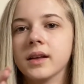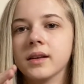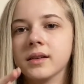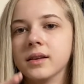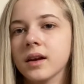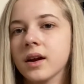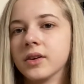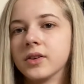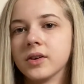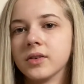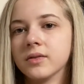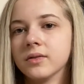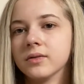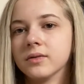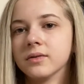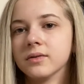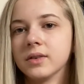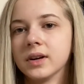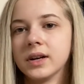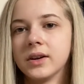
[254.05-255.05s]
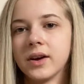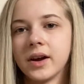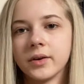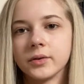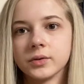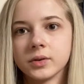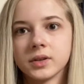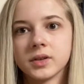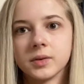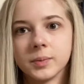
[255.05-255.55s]
I don't really know how
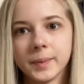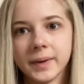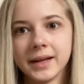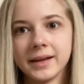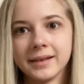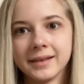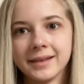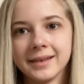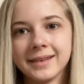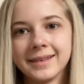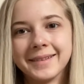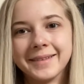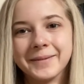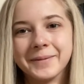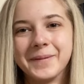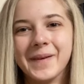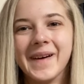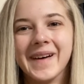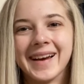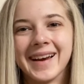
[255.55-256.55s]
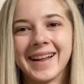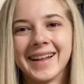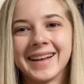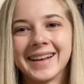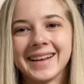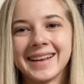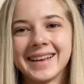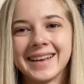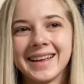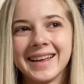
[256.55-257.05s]
to explain it, but
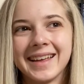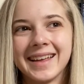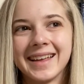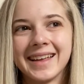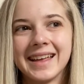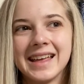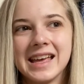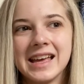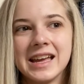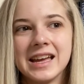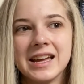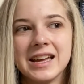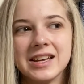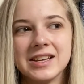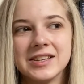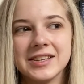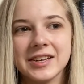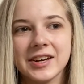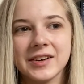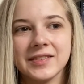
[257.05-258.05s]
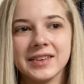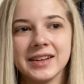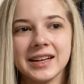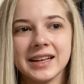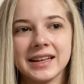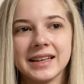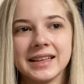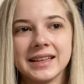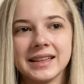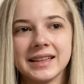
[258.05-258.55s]
like, do you know what I mean?
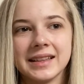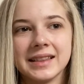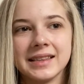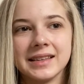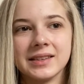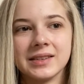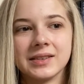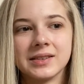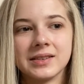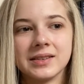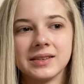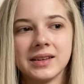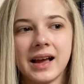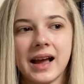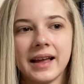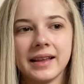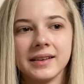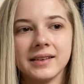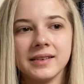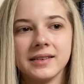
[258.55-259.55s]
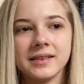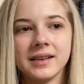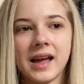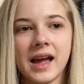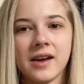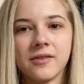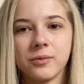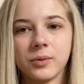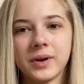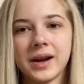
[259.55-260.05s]
Like this, and
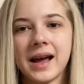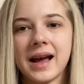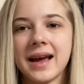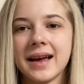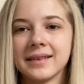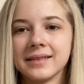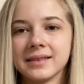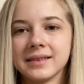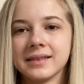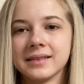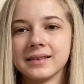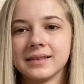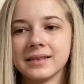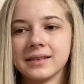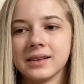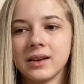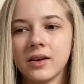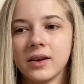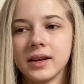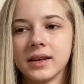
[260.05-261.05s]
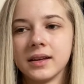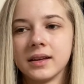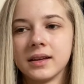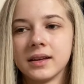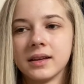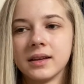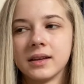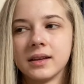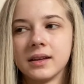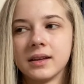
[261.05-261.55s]
everyone has like,
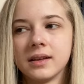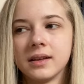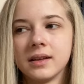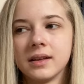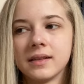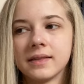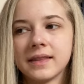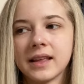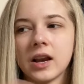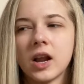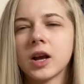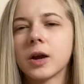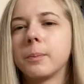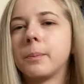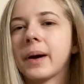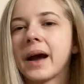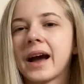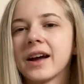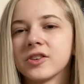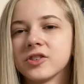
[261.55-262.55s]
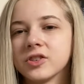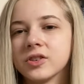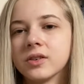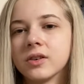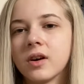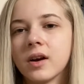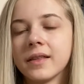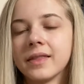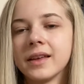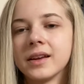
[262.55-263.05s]
they're like a passion
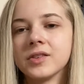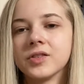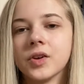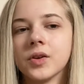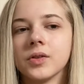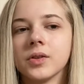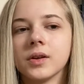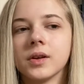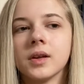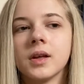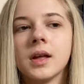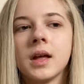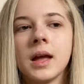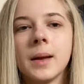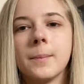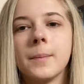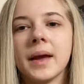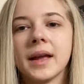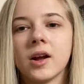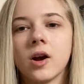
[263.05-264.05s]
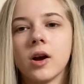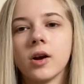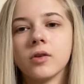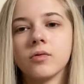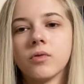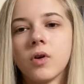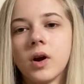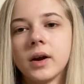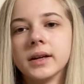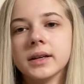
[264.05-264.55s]
kind of thing. So the main guy,
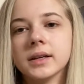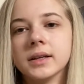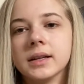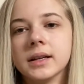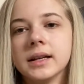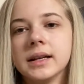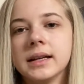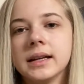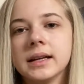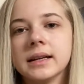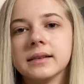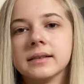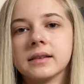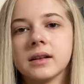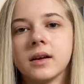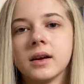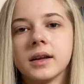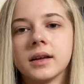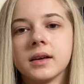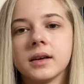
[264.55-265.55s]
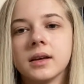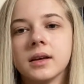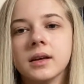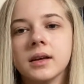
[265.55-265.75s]
Ryan, his like,